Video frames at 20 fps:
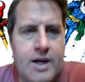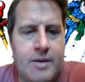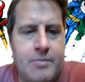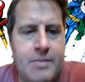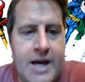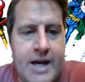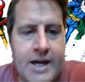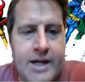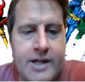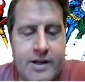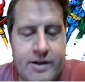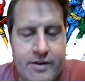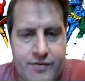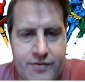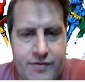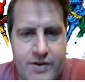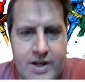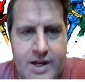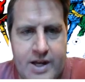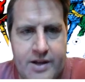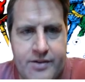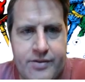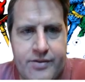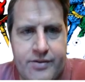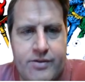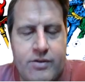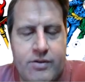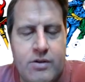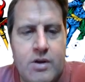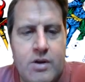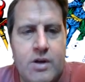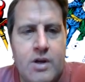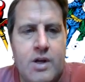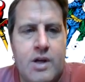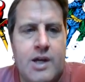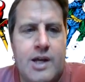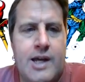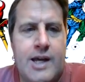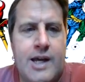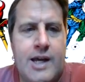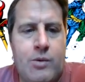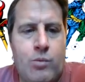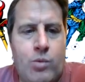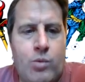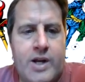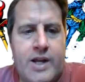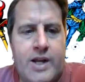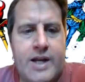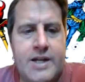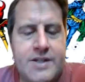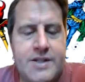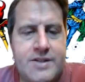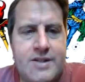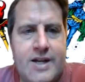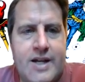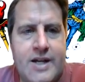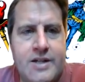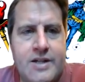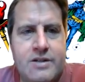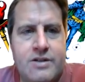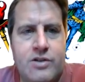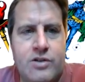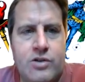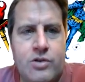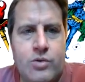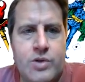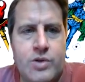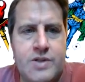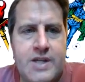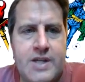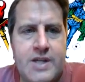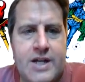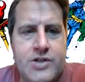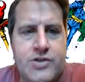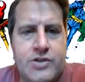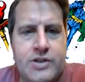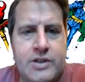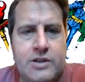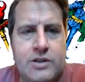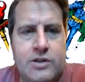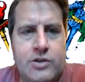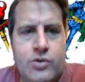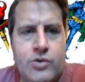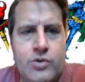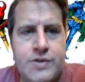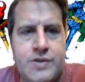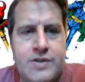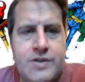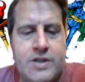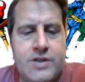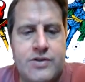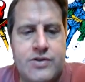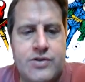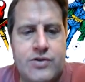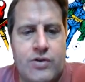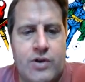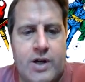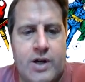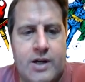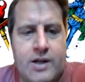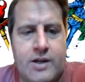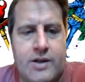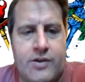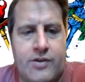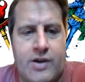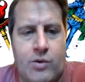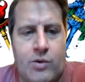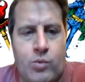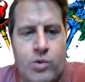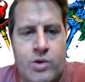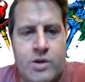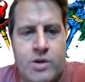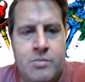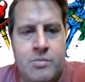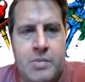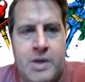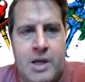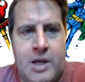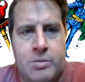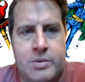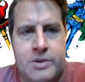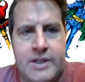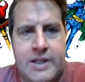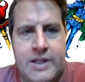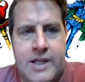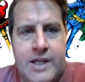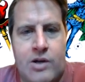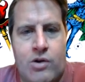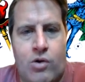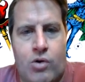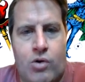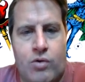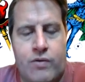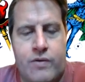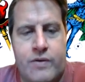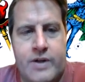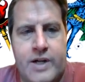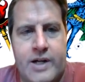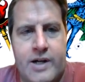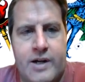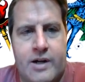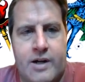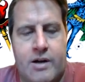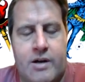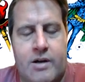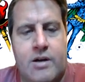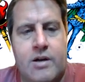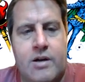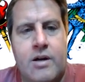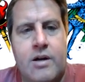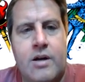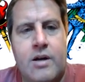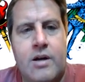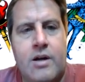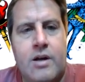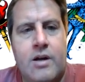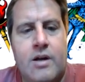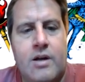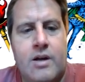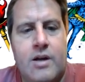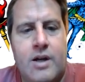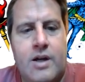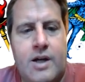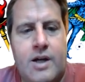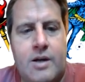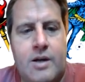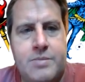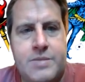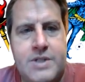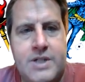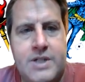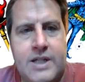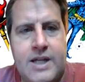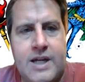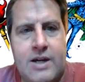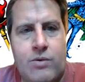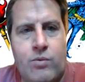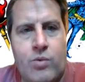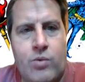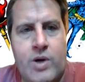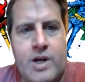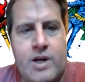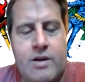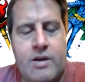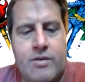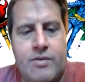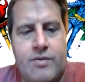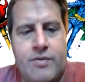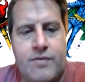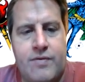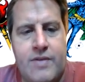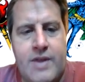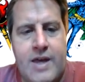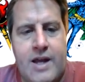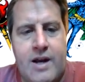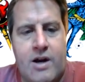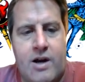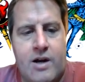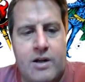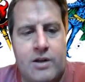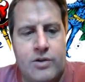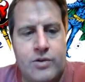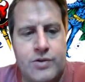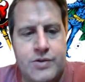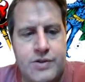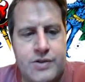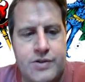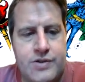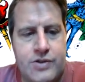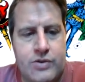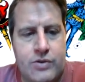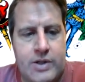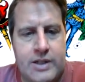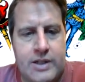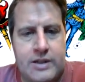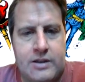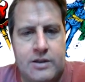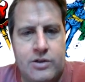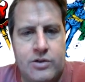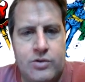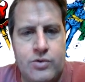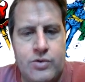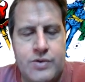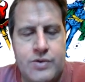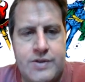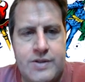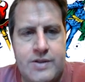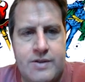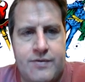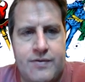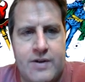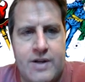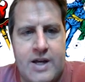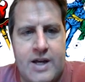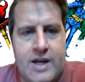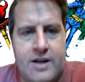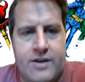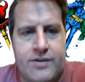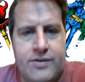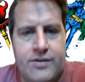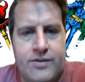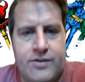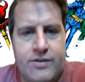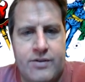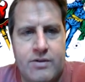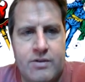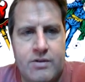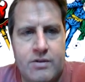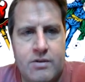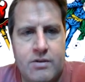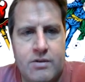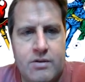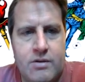not going to finesse. And what I decide to do is actually lose this trick, because I wouldn't be able to get over here to get rid of that heart loser. So I lose the finesse,